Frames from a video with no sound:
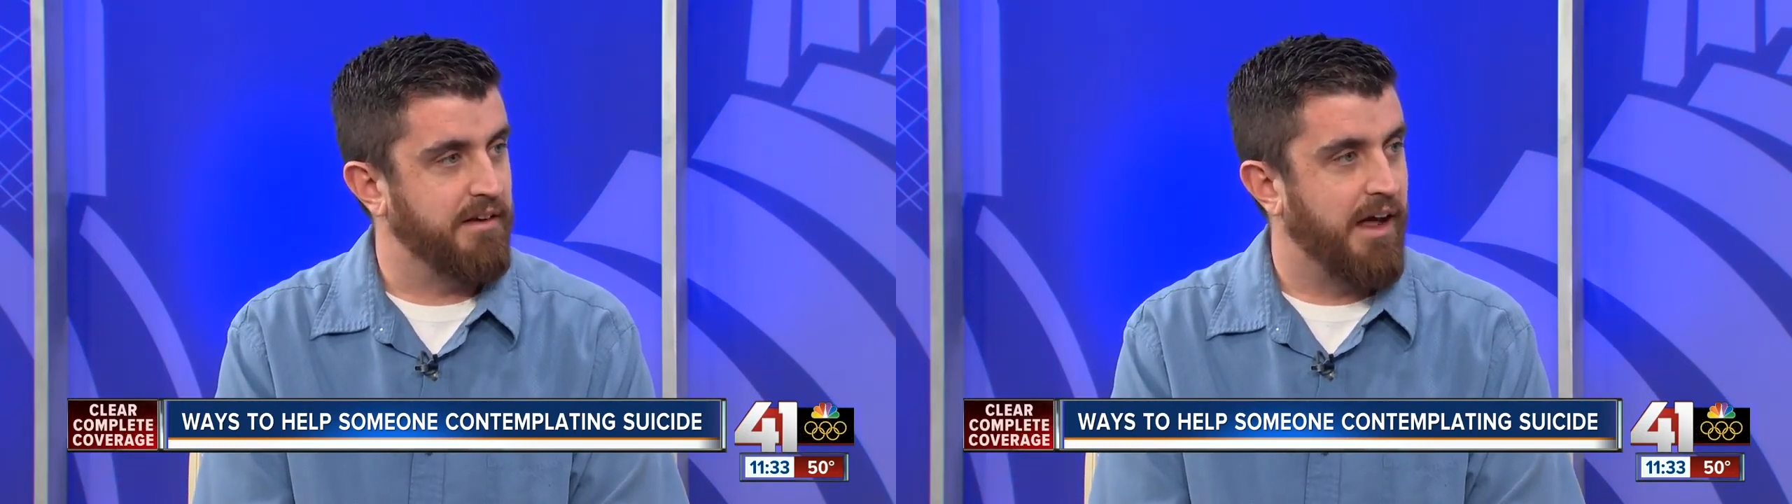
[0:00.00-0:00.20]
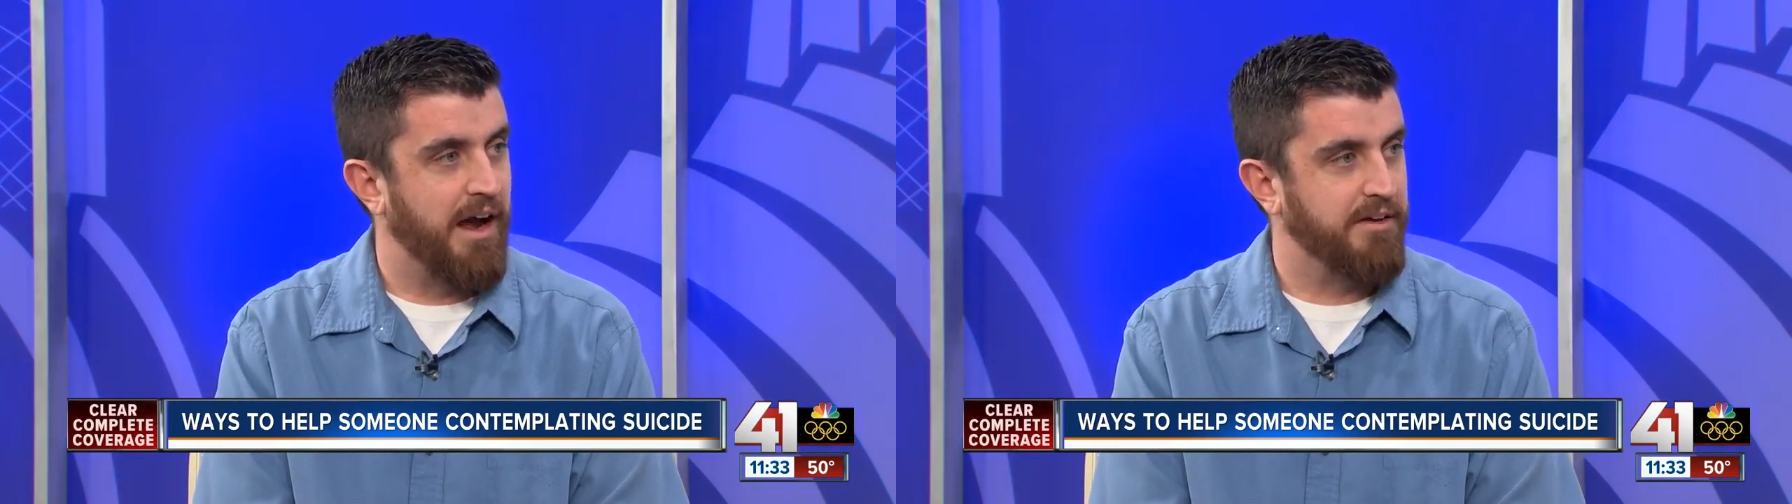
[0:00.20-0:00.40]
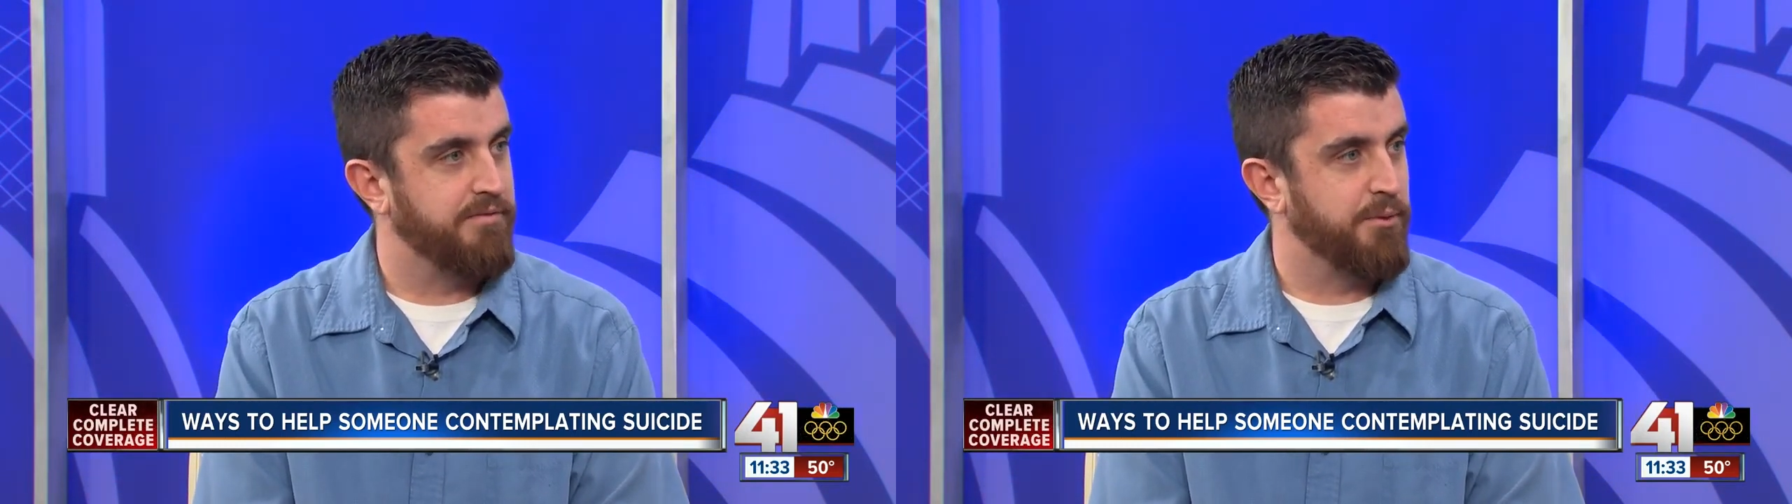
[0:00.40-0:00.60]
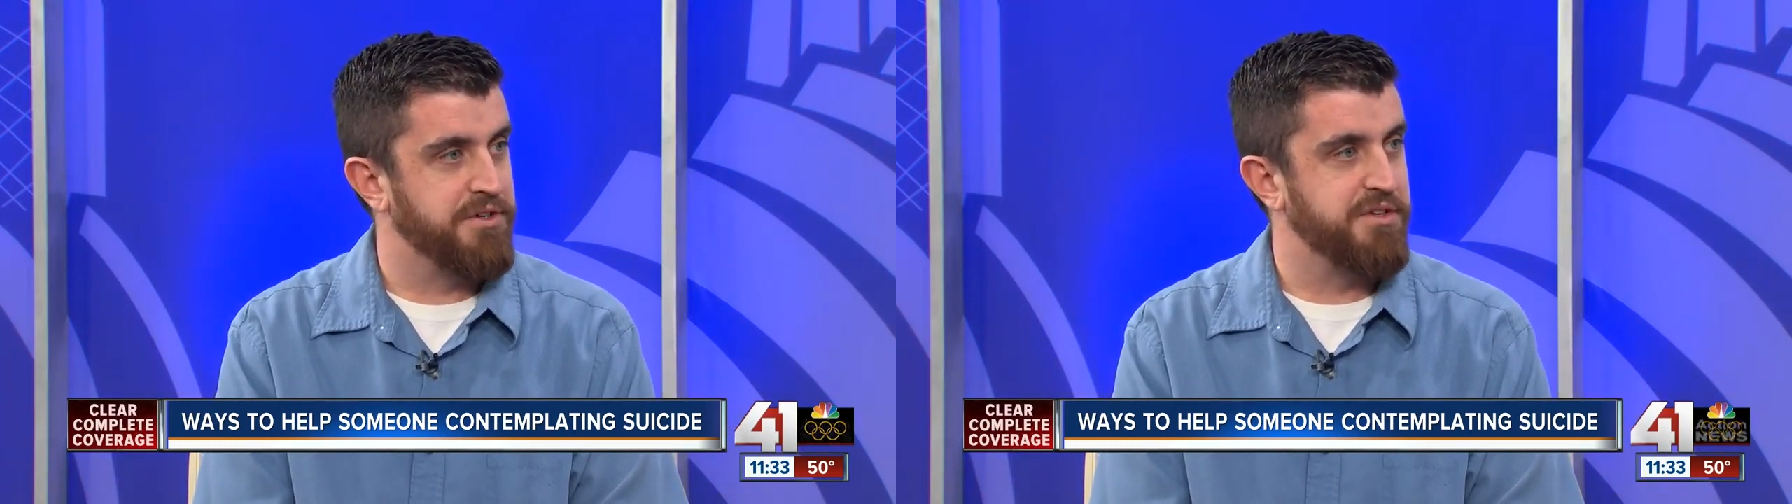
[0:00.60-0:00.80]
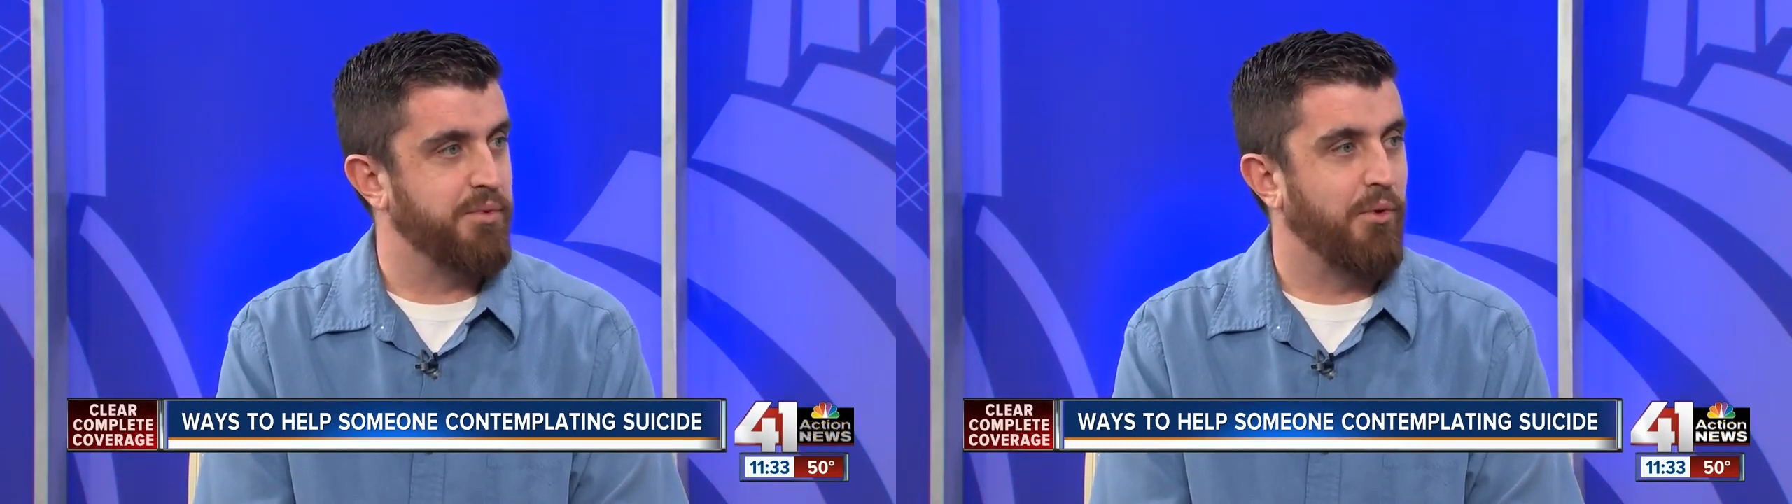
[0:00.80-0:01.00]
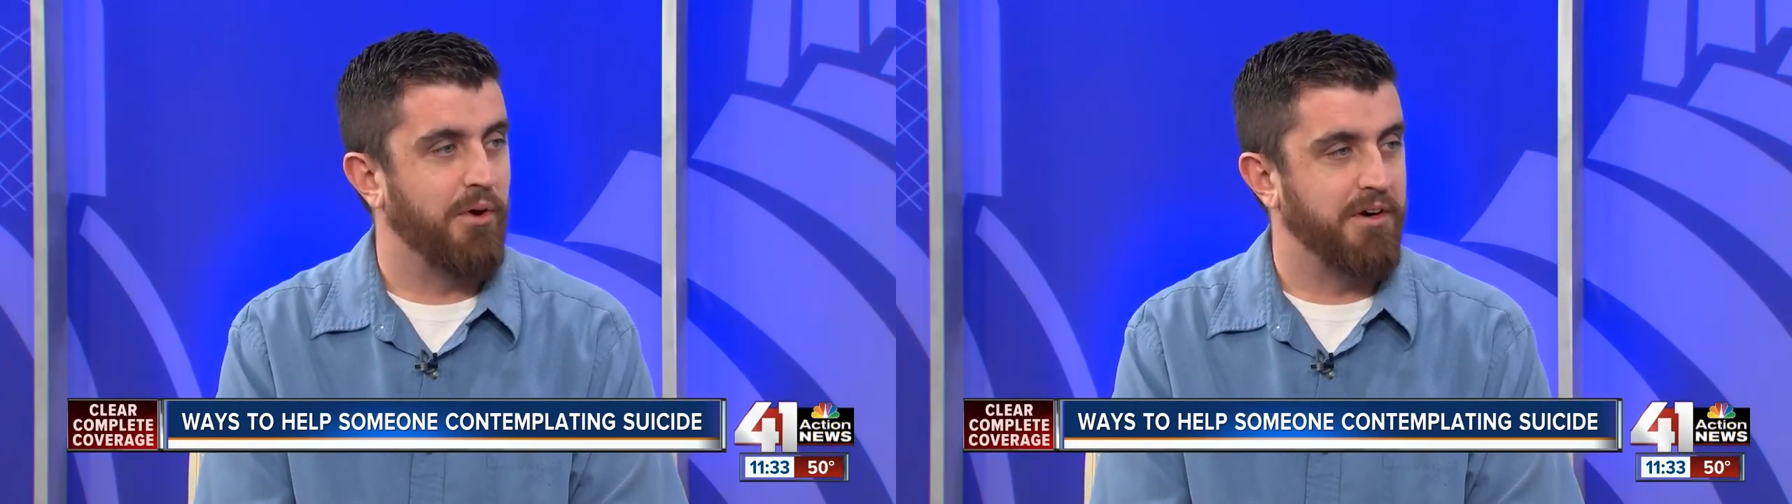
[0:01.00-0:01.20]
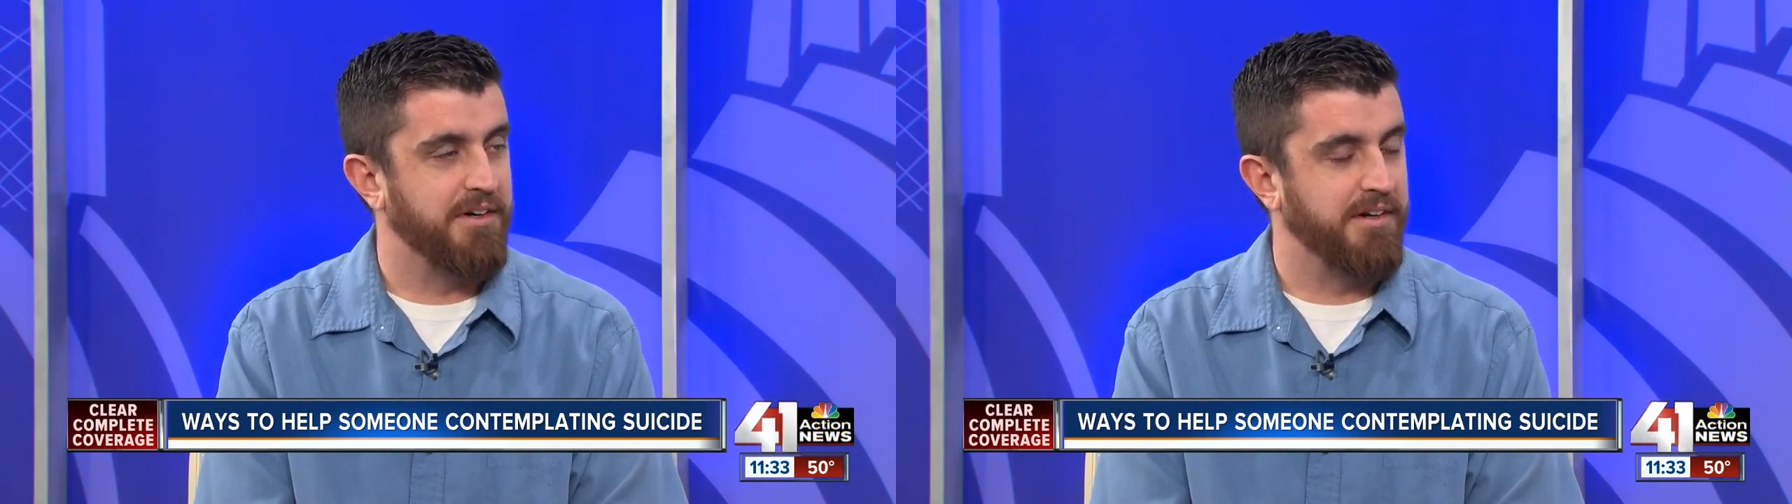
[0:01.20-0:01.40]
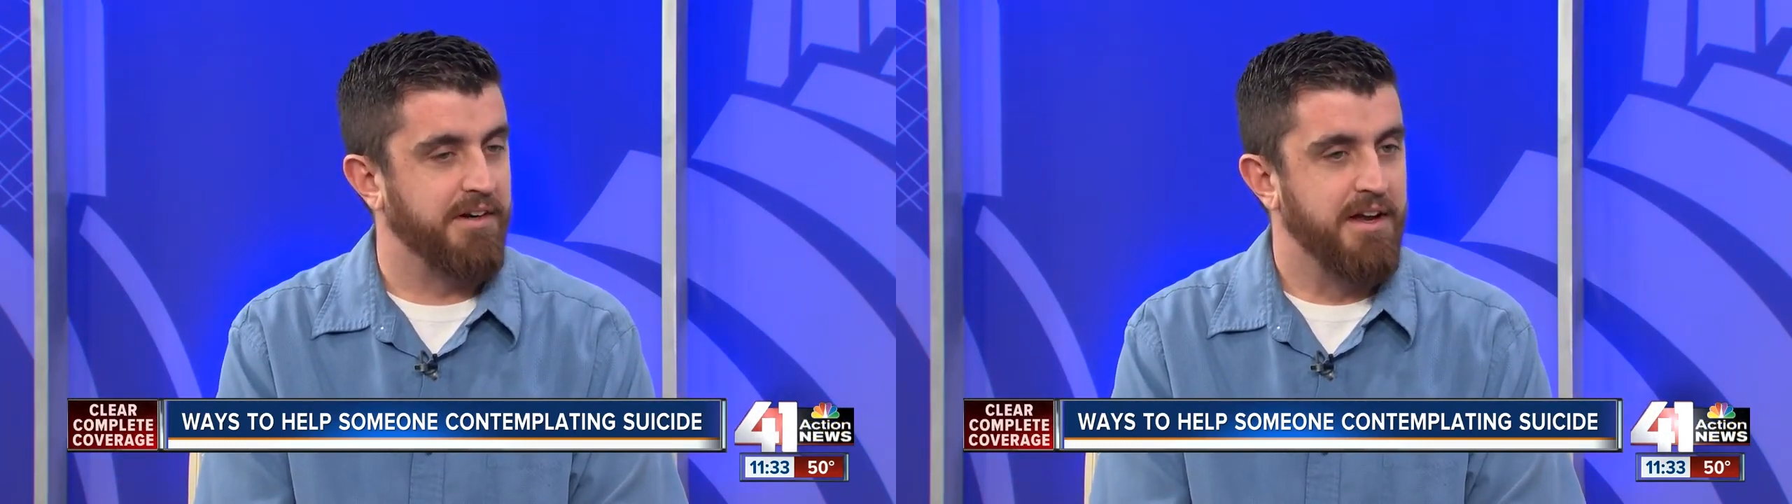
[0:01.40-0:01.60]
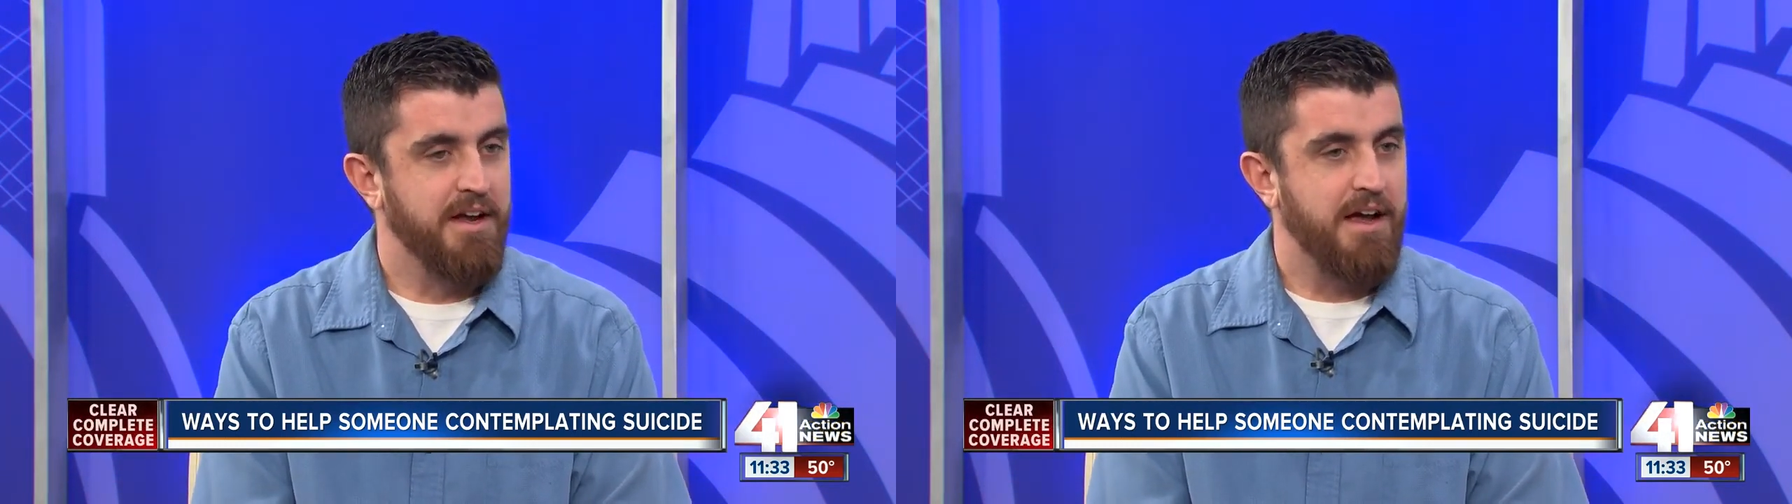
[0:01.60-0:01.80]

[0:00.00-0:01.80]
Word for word: line for support. And